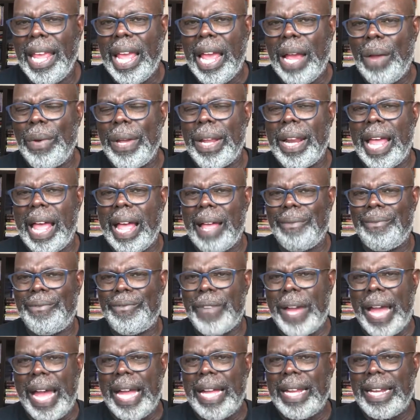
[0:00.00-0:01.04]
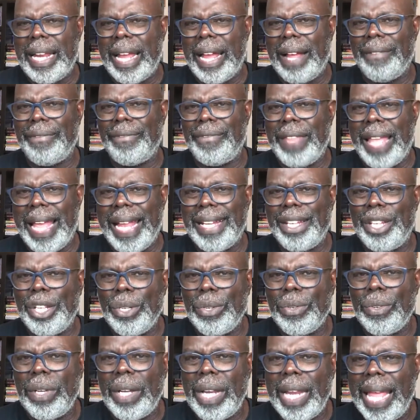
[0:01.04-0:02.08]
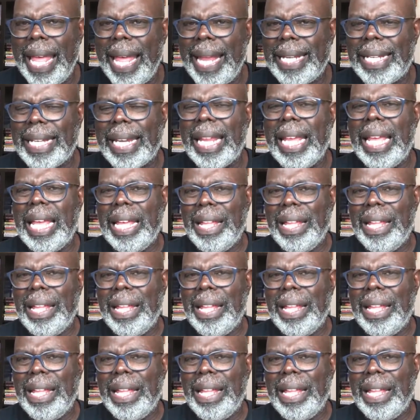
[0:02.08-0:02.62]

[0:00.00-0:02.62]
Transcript: when I find out that you let